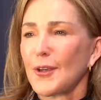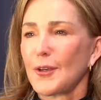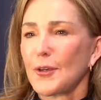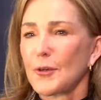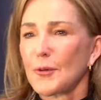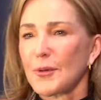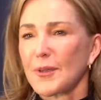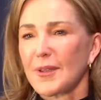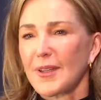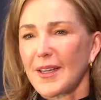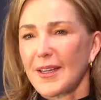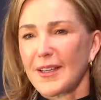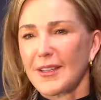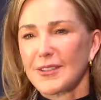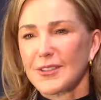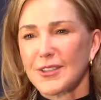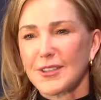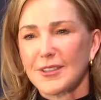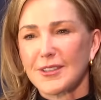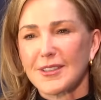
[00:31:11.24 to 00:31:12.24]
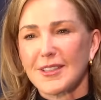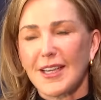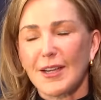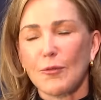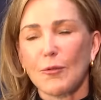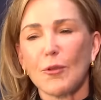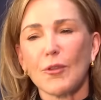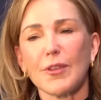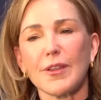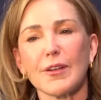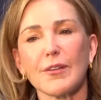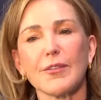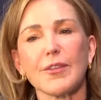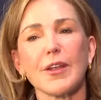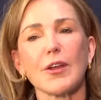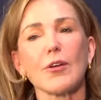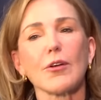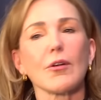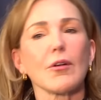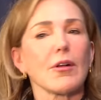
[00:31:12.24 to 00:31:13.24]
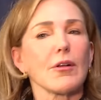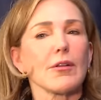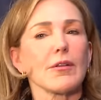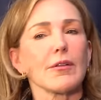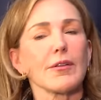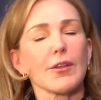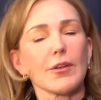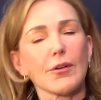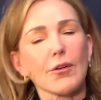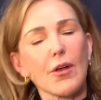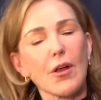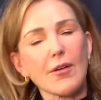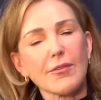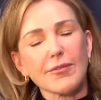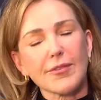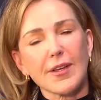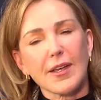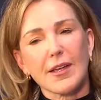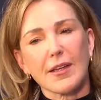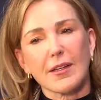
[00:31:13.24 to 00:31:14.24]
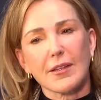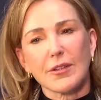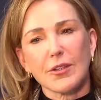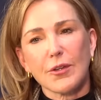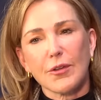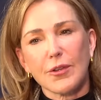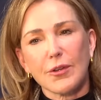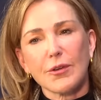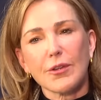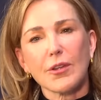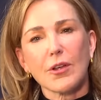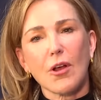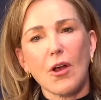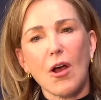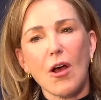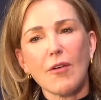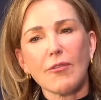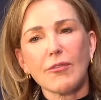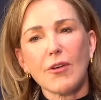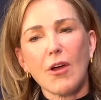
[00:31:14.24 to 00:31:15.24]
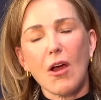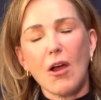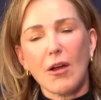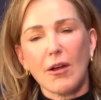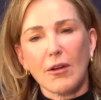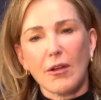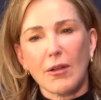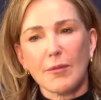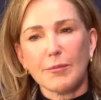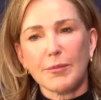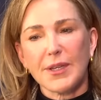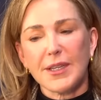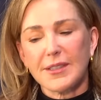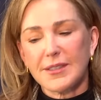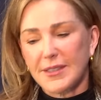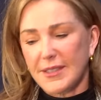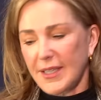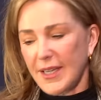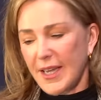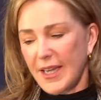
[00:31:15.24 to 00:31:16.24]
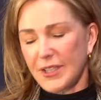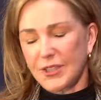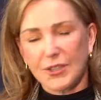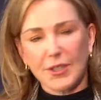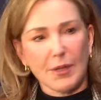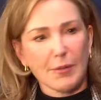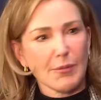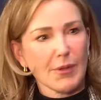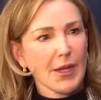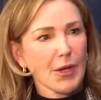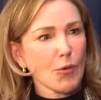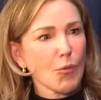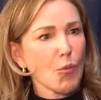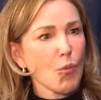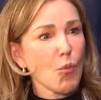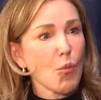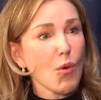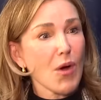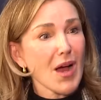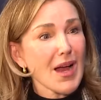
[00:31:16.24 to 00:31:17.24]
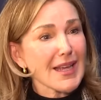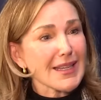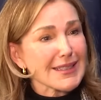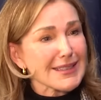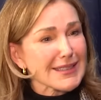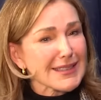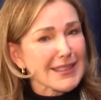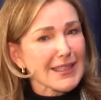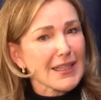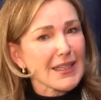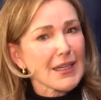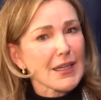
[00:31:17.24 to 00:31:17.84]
who would, let, she'd say, well, they're, they're, they're off, uh, you know, they're in the golf cart on PCH. And I'm like, what?